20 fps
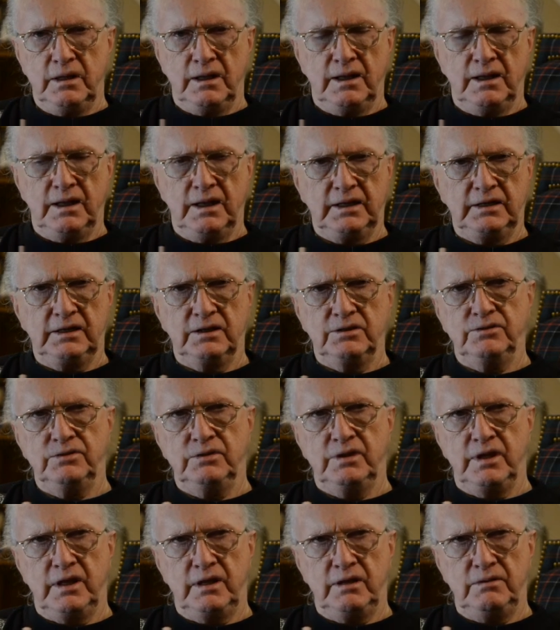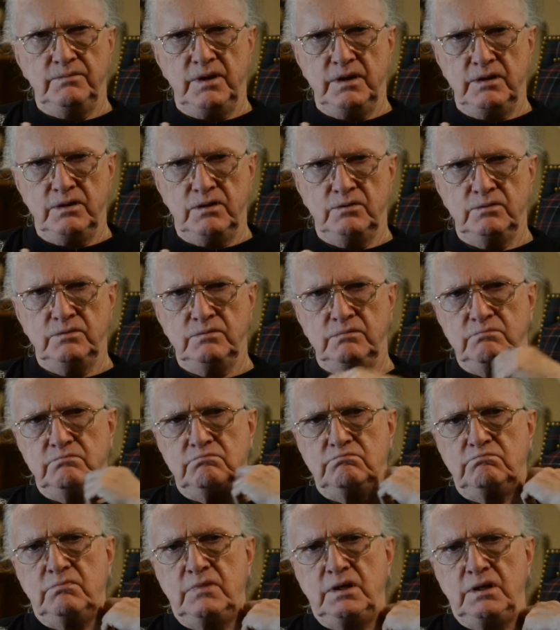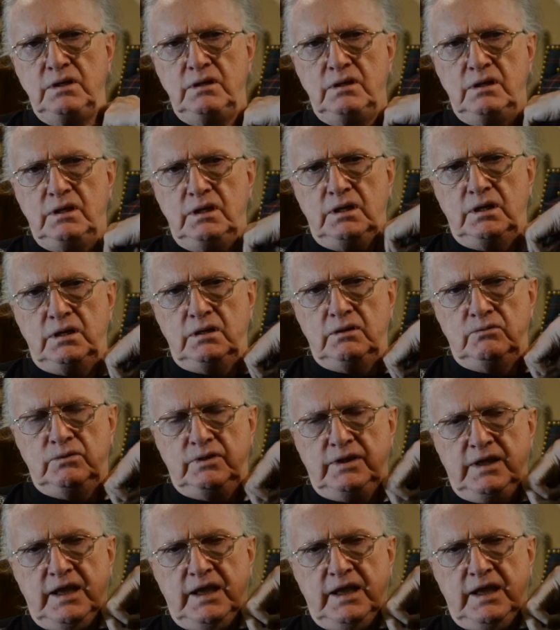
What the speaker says: And I could do that on my own with